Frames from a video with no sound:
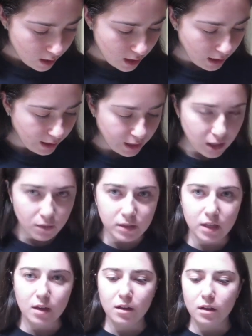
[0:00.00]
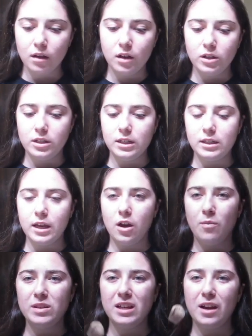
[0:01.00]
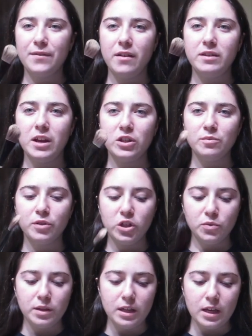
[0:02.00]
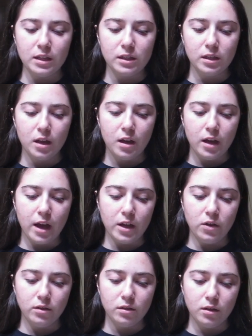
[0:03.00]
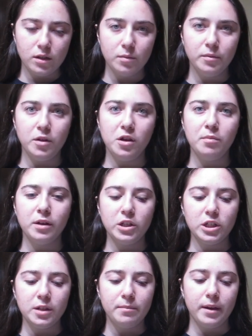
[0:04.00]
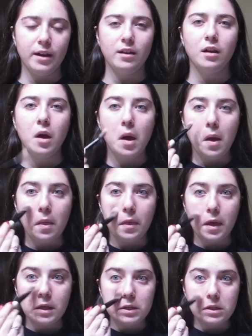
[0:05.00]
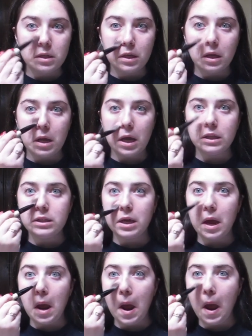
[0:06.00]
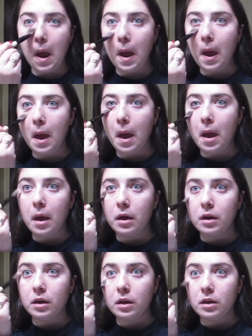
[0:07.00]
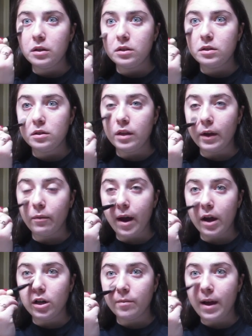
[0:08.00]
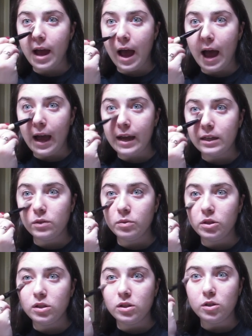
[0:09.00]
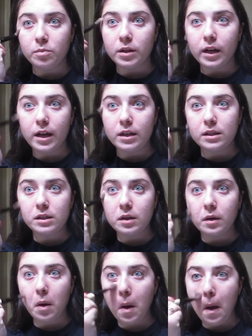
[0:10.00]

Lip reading: And I like using just almost like a foundation brush with this. I usually use a beauty blender, but this gets it right under my eyes, which is super nice.